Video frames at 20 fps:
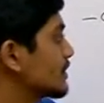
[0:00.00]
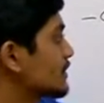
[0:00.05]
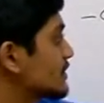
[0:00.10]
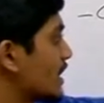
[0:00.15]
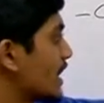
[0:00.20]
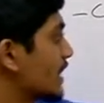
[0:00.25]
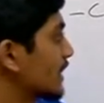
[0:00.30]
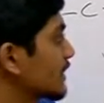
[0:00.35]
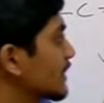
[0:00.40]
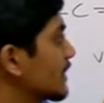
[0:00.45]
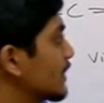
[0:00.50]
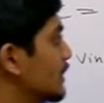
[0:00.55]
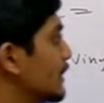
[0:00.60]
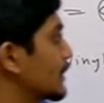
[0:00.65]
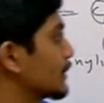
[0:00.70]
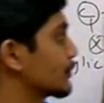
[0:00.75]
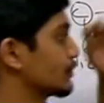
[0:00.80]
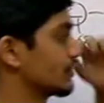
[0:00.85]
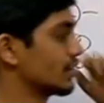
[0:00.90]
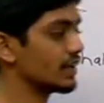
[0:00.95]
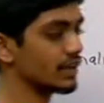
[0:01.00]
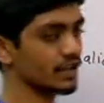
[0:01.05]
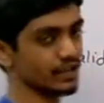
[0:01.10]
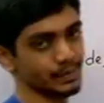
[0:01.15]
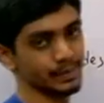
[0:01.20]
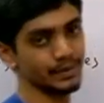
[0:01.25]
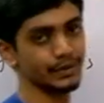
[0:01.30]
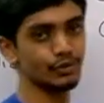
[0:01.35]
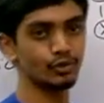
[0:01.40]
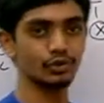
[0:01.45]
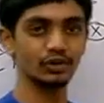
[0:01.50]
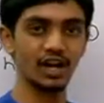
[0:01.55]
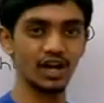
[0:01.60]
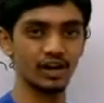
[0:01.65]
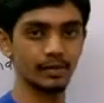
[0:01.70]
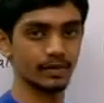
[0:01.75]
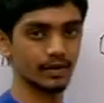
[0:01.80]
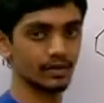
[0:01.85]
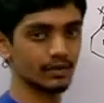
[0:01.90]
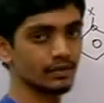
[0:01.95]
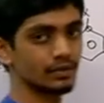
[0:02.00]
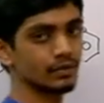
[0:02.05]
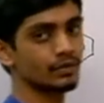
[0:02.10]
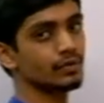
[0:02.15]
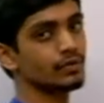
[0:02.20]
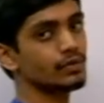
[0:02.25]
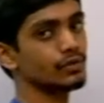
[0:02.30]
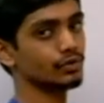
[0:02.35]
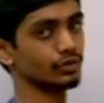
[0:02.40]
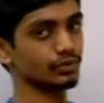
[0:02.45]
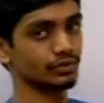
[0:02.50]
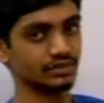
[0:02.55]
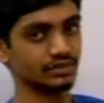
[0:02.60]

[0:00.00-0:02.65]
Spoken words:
is directly linked to the sp2 carbon. So